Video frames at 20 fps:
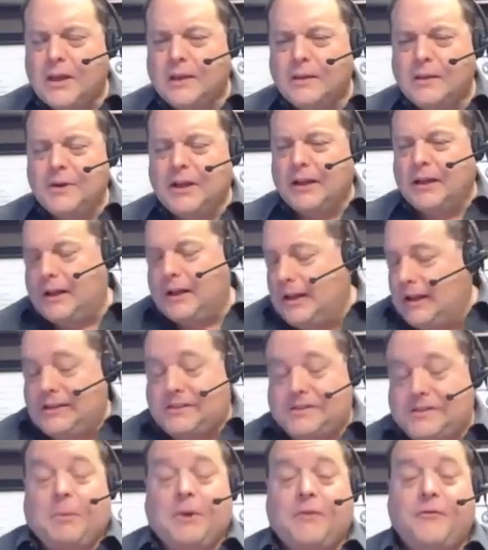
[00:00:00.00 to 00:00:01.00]
let me, I
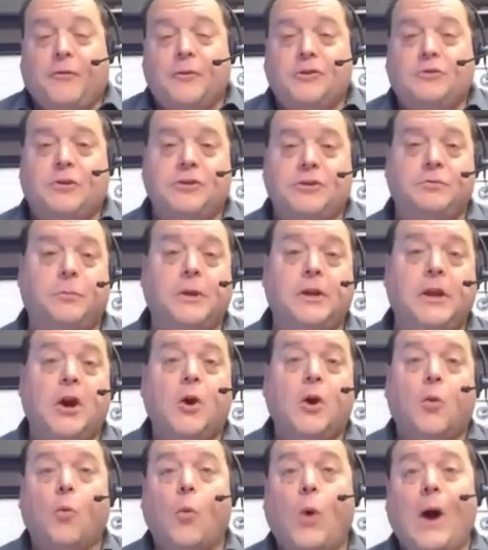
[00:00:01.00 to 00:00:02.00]
guess my first question would be
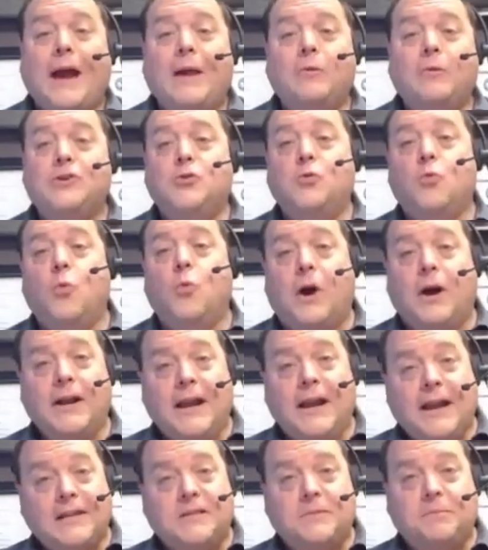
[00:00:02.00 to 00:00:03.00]
why would you want
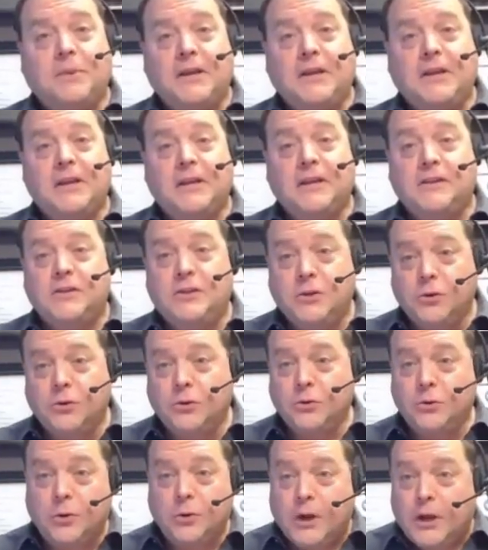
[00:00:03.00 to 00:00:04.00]
to add speaking
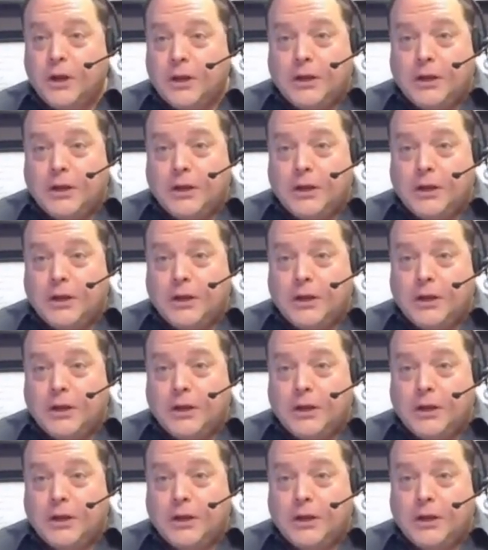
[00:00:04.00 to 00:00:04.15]
to